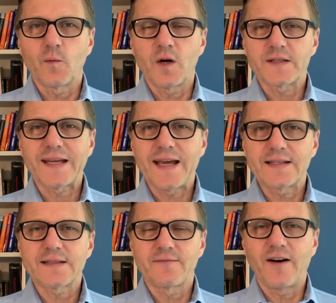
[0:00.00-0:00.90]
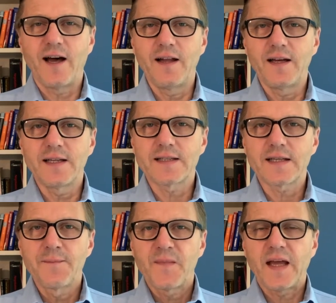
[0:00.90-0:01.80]
was against
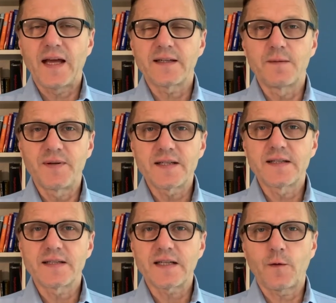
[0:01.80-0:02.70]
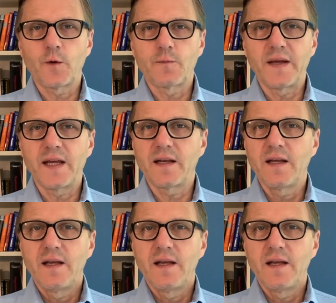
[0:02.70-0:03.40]
violence, and in business that would mean